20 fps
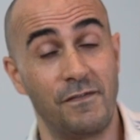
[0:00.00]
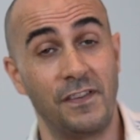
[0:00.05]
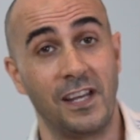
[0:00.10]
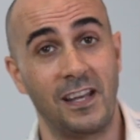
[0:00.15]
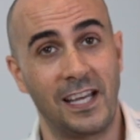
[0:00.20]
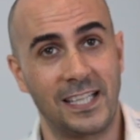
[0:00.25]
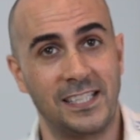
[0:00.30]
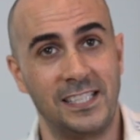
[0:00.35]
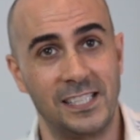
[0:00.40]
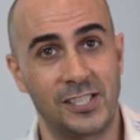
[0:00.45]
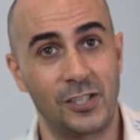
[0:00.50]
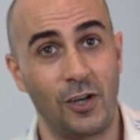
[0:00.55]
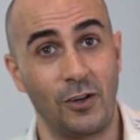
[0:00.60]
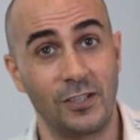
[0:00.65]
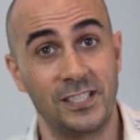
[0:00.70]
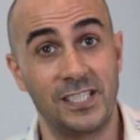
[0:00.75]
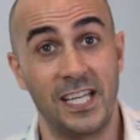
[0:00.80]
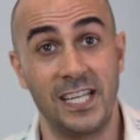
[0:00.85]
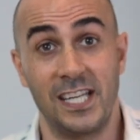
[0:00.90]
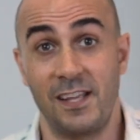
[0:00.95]
if you like this
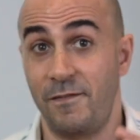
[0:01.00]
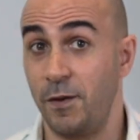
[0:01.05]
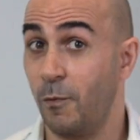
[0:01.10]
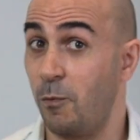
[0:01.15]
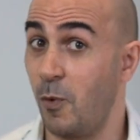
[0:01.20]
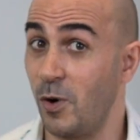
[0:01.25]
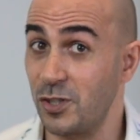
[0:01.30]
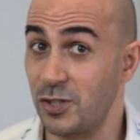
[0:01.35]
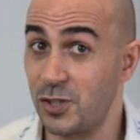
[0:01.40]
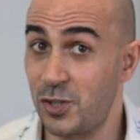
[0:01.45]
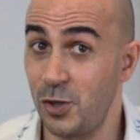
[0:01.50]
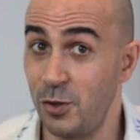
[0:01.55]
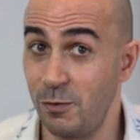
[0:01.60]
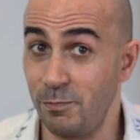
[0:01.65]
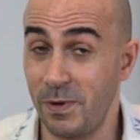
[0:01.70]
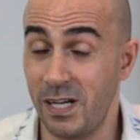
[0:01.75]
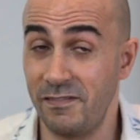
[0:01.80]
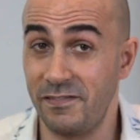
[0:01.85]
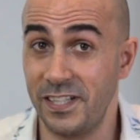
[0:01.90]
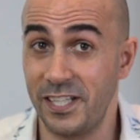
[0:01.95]
content, if you've watched two
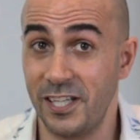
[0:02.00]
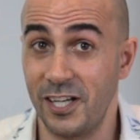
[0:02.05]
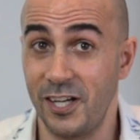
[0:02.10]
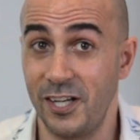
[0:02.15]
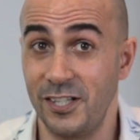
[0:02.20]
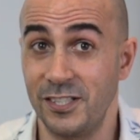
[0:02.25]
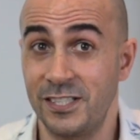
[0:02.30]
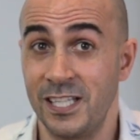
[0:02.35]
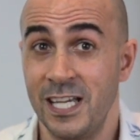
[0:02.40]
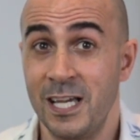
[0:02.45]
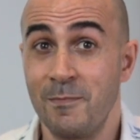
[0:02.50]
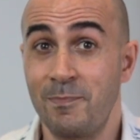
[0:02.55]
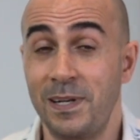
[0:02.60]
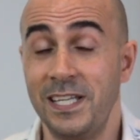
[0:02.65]
of my videos,